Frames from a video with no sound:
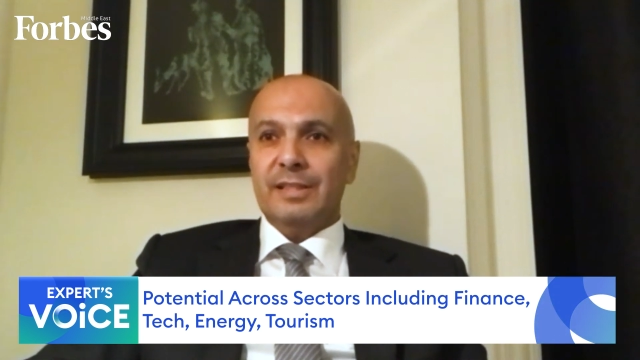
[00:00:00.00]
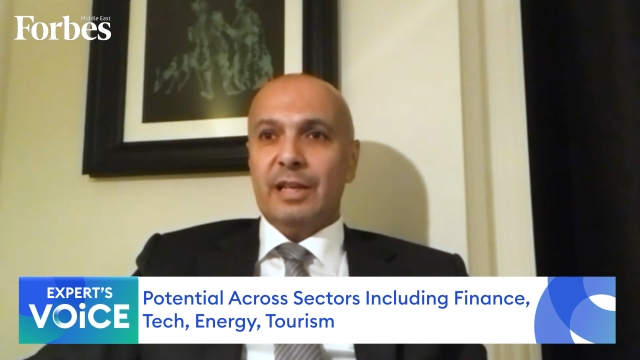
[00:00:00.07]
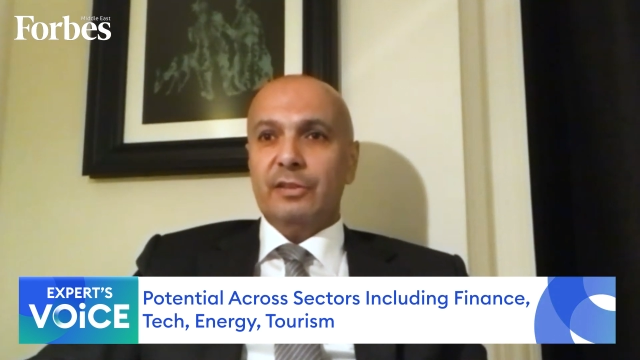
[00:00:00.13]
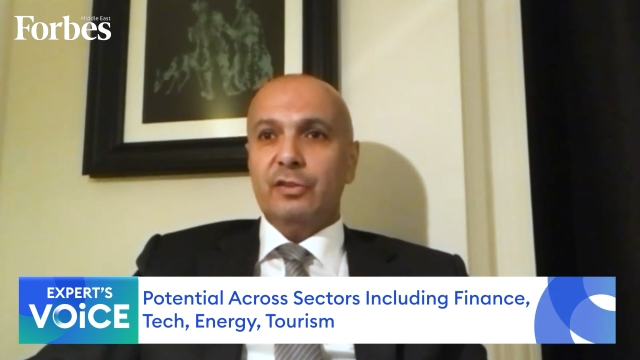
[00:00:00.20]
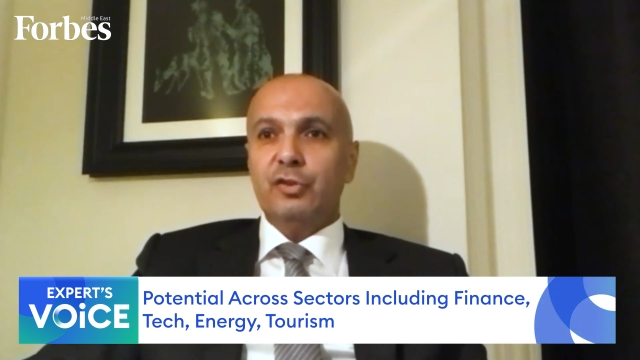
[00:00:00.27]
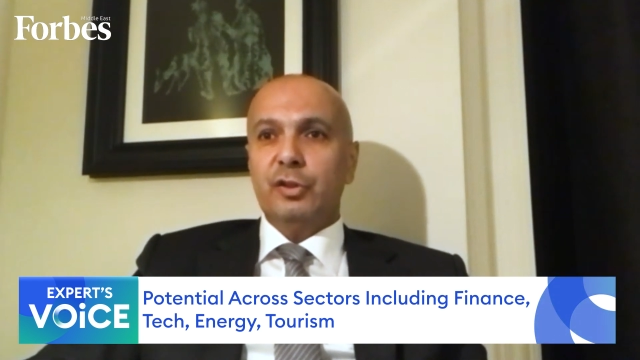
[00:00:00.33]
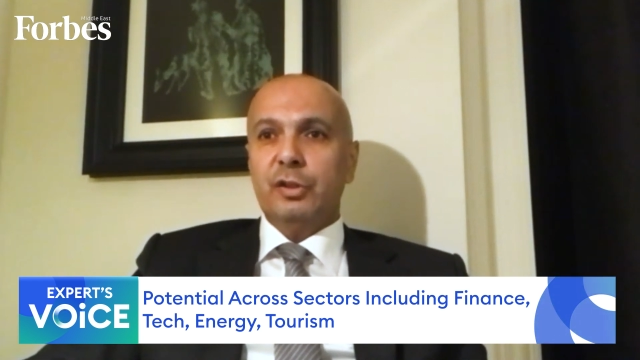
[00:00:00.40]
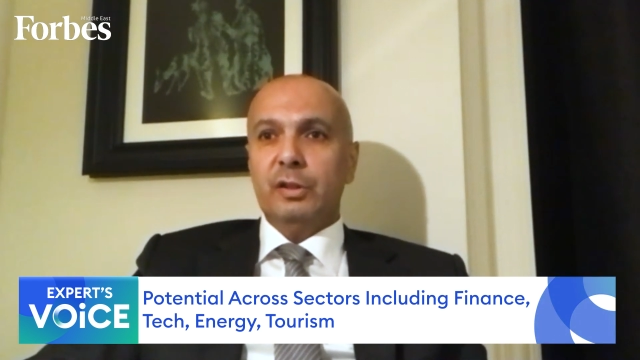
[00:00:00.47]

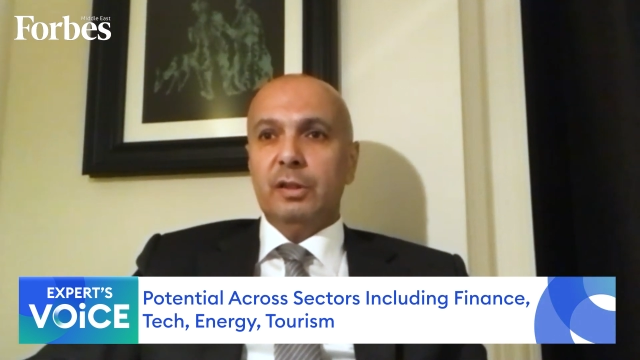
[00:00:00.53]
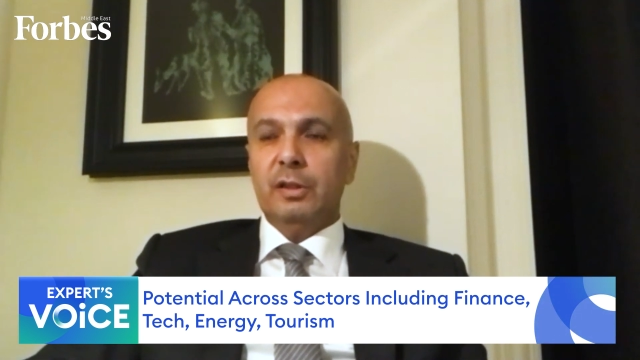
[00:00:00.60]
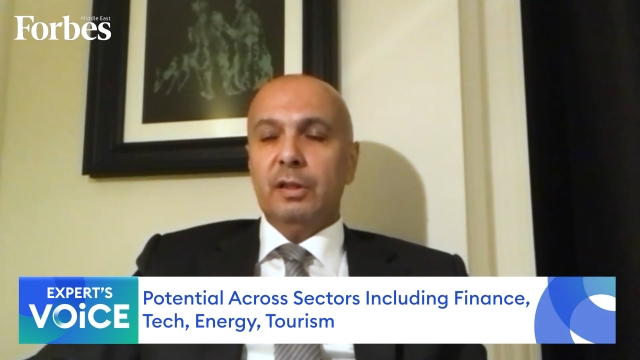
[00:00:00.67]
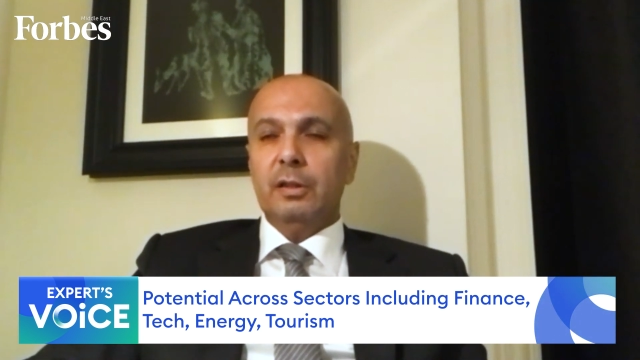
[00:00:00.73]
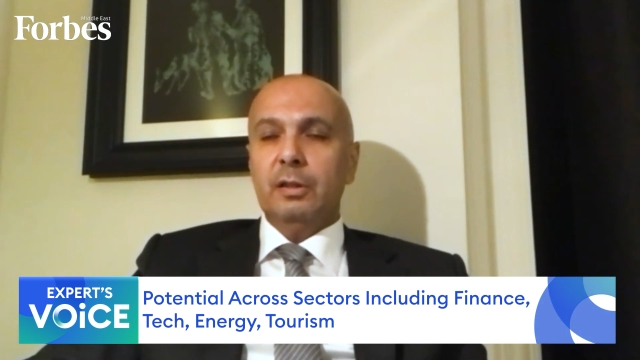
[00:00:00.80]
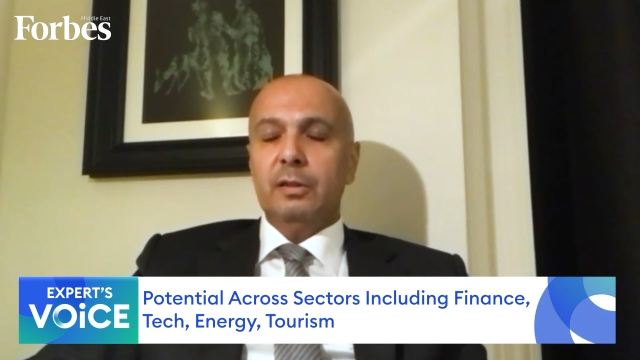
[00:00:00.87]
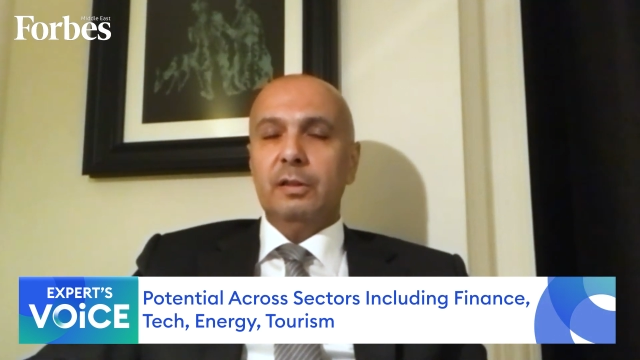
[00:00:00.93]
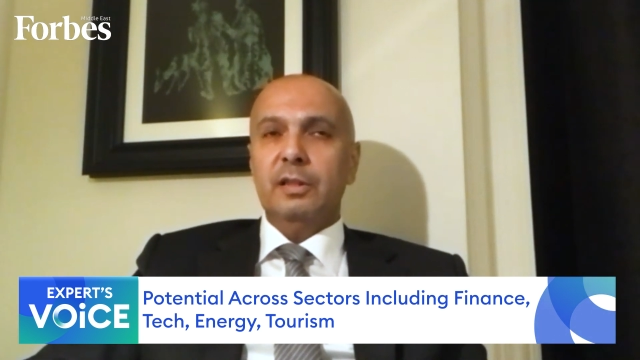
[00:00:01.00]
strategy
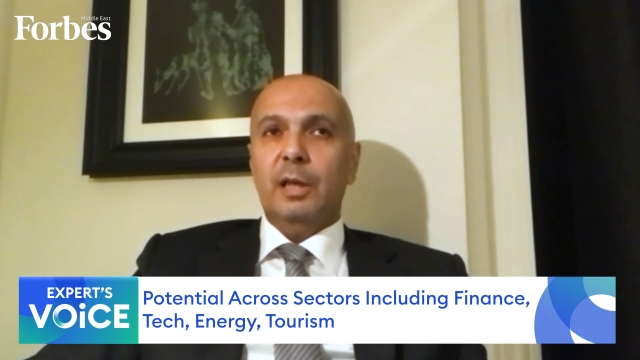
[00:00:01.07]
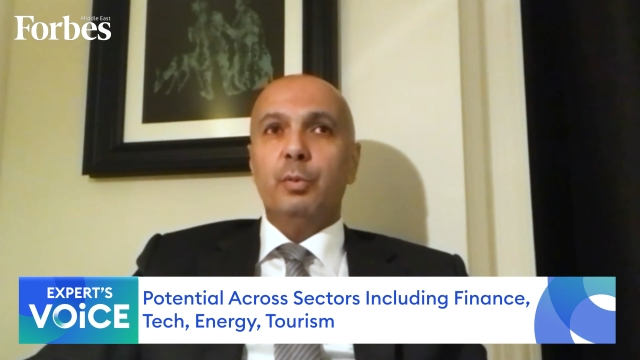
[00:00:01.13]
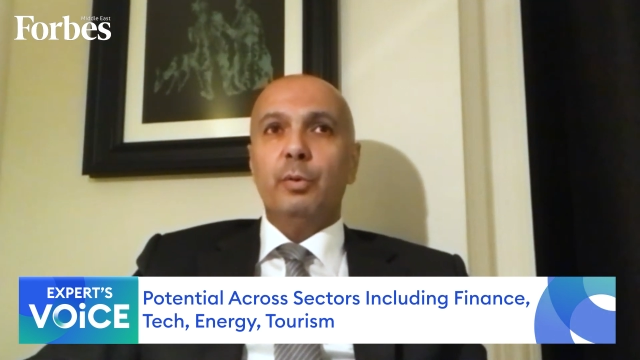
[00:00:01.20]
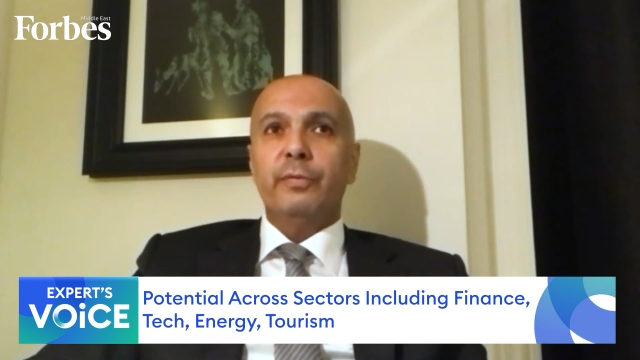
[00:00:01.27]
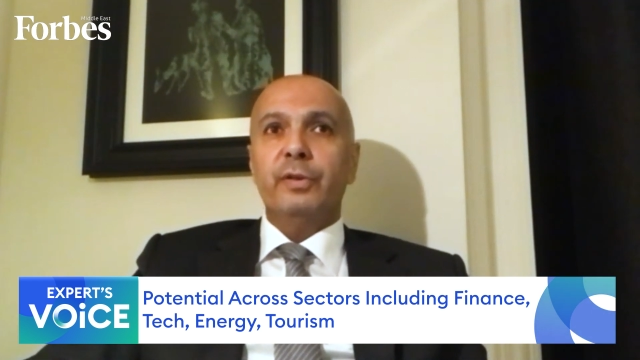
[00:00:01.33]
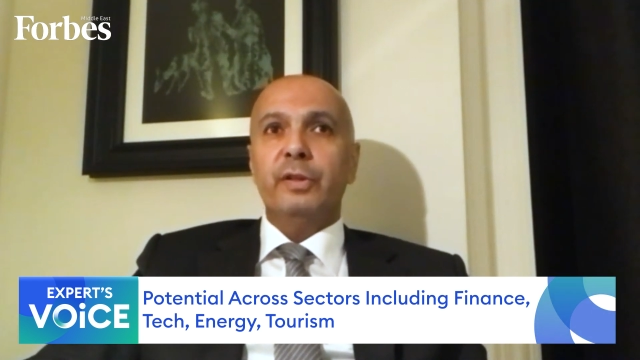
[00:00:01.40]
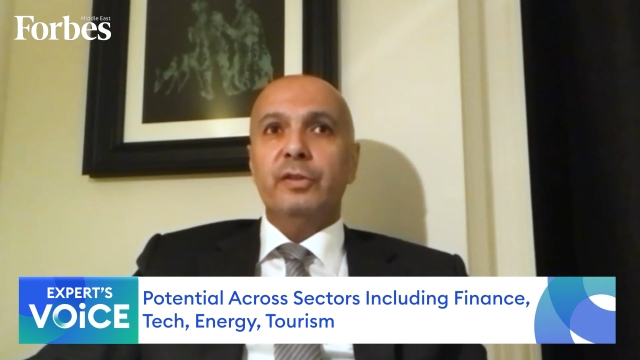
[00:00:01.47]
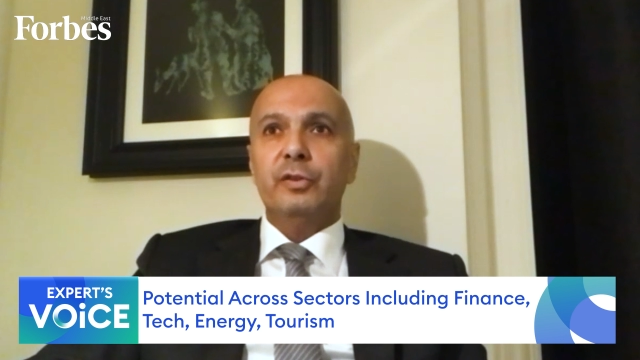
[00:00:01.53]
type
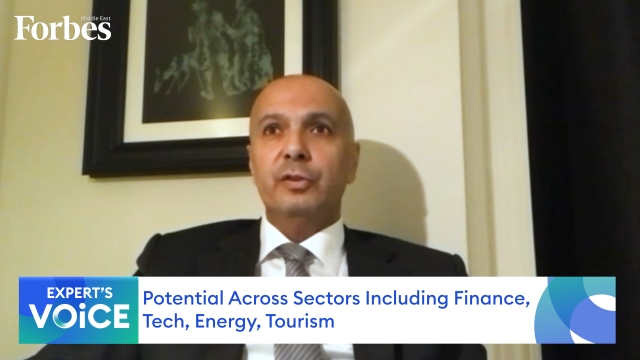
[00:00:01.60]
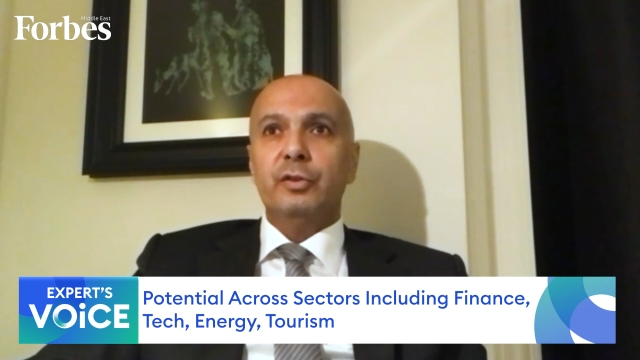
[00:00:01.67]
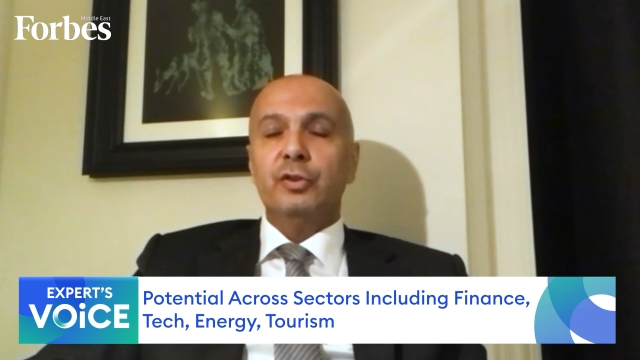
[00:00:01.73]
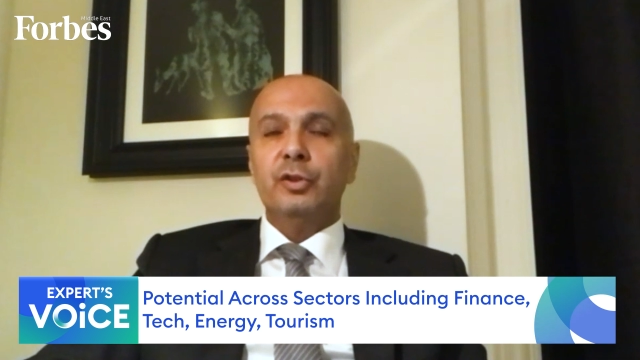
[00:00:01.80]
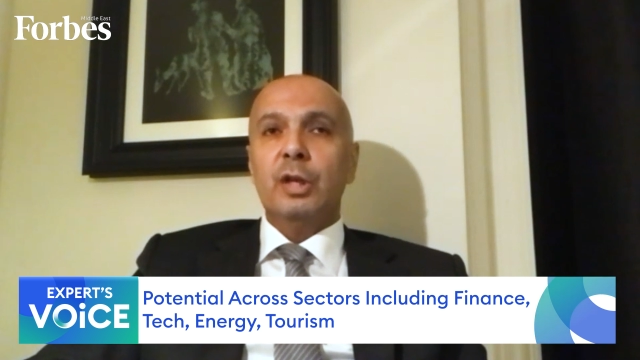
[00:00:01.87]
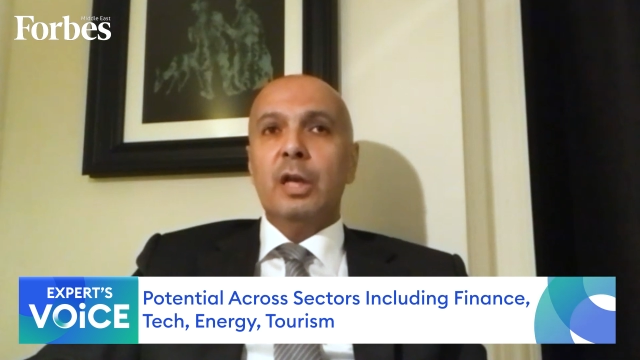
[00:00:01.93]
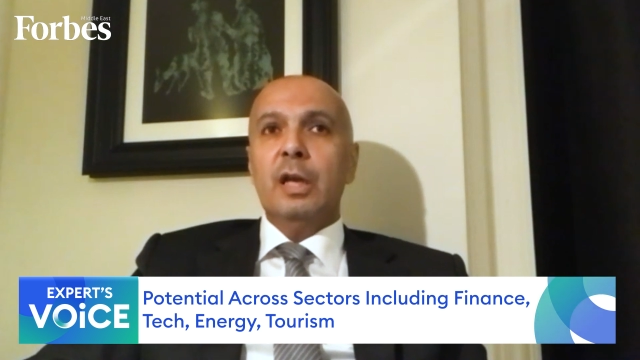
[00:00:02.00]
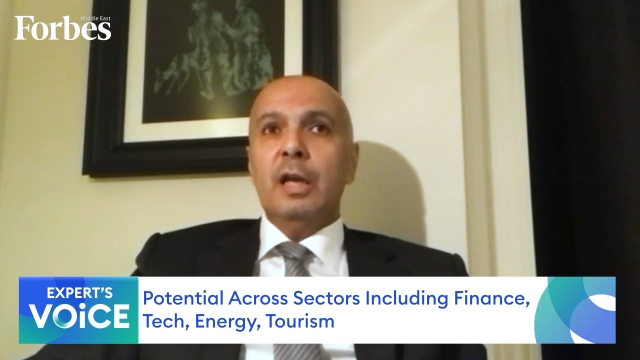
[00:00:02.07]
of research.